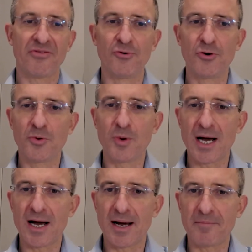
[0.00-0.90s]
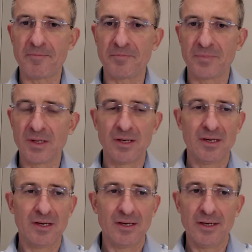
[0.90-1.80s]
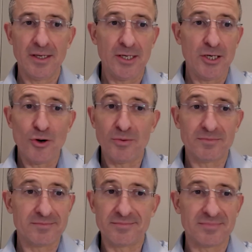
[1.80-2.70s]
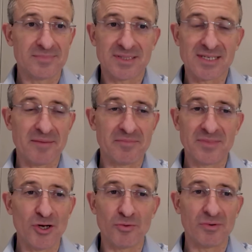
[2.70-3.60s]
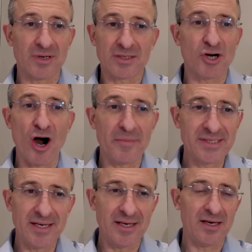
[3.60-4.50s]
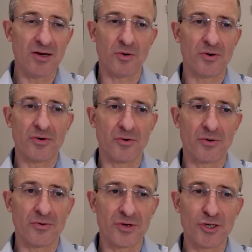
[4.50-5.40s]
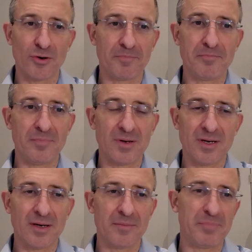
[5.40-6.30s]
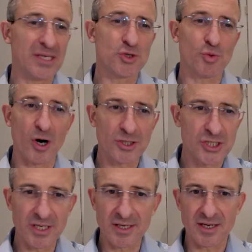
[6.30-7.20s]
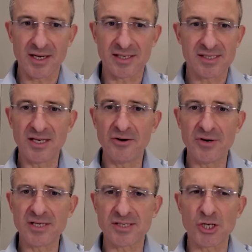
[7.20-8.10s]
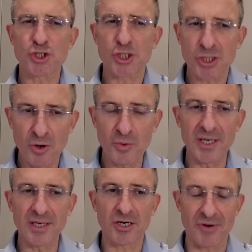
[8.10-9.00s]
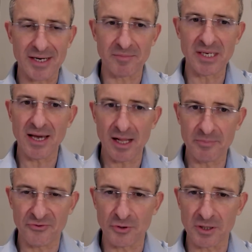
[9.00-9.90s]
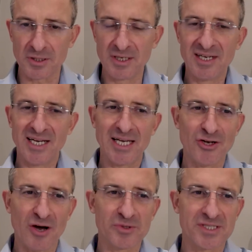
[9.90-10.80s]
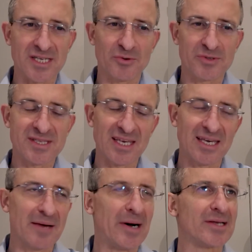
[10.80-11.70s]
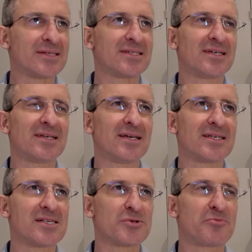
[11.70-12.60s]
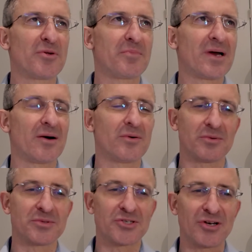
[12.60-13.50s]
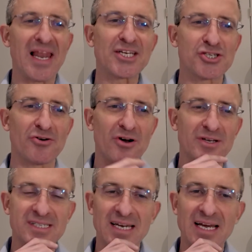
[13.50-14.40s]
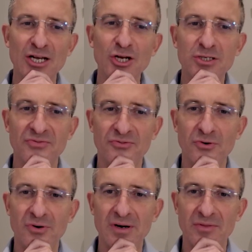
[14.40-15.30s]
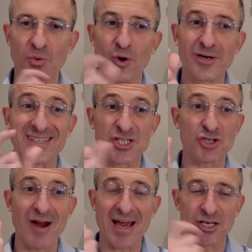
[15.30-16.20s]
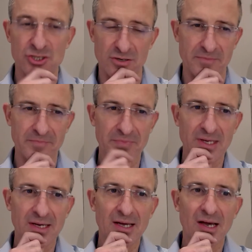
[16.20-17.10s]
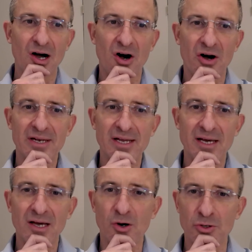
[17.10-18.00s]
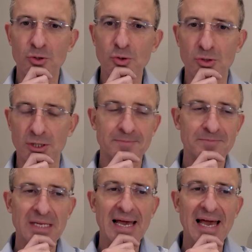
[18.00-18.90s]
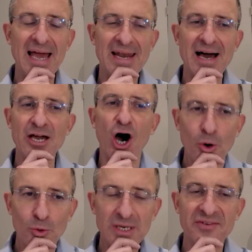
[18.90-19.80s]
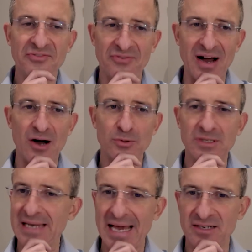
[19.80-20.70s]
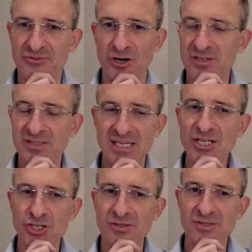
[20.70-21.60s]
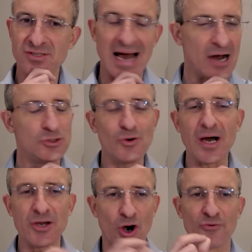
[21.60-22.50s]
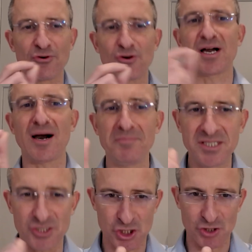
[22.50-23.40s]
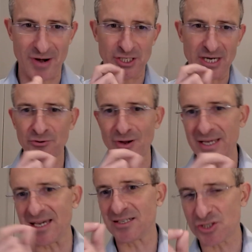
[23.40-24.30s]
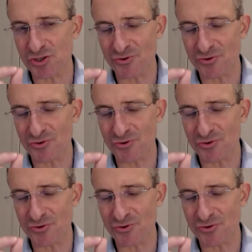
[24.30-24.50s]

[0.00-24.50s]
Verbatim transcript: through, um, you know, some, you know, comedy or, or, you know, uh, binge watching a, a, series so incredibly helpful. And, you know, I was I was thinking about it, and as I was prepared, I was going to lecture on it, and I looked for uh, the word distraction on uh, on Google, and I only found negative connotations. How do I overcome distraction? How do I get